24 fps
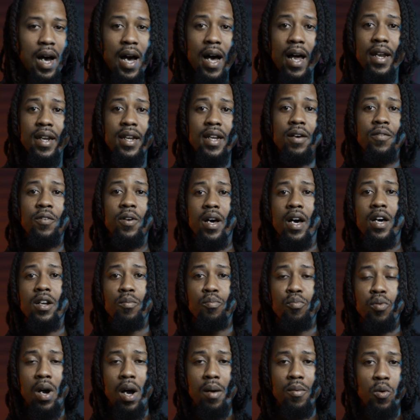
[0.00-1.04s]
I never had a
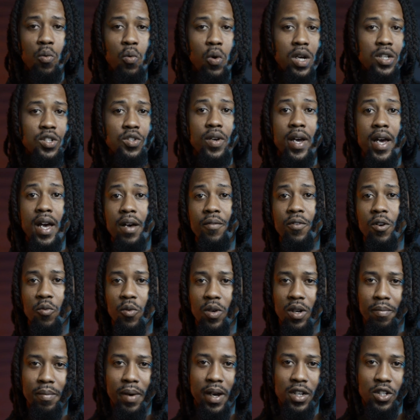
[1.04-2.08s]
problem whatsoever
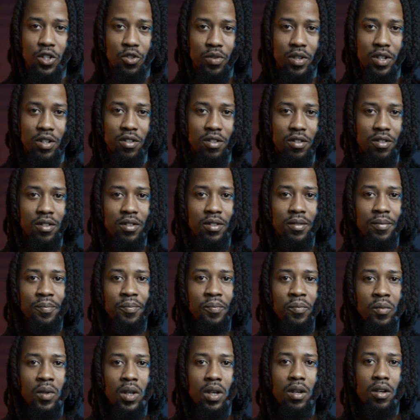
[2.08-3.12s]
with my trigger
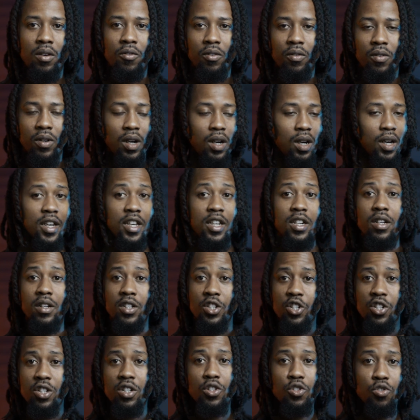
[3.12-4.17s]
in the
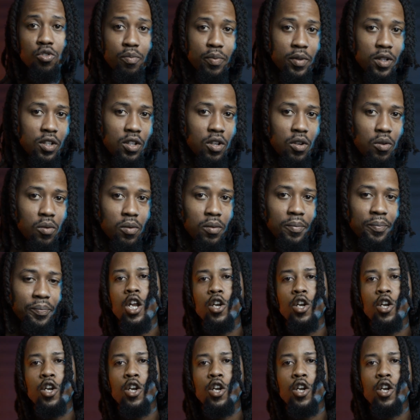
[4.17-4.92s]
Shield 2.0.